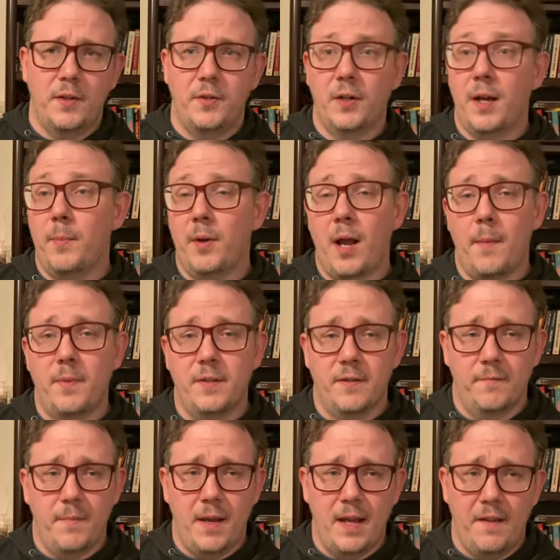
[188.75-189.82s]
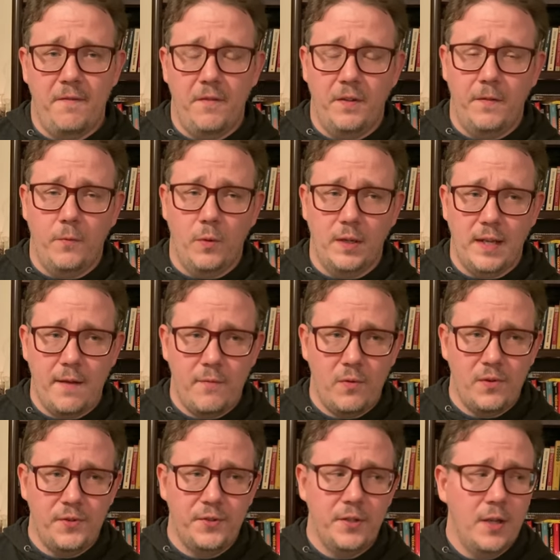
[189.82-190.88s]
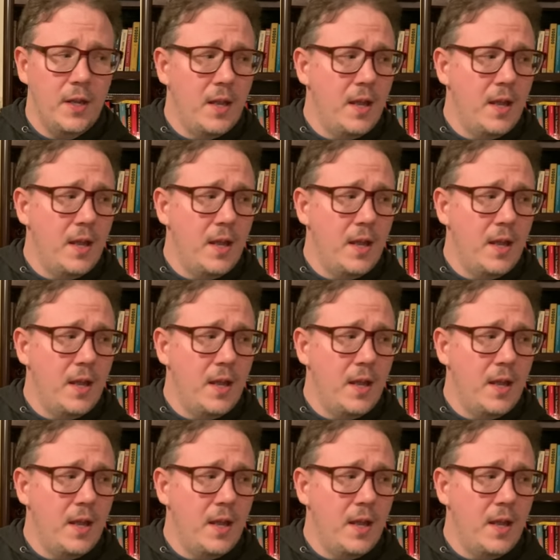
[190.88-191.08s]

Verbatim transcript: to a couple copies of My 54 Devils.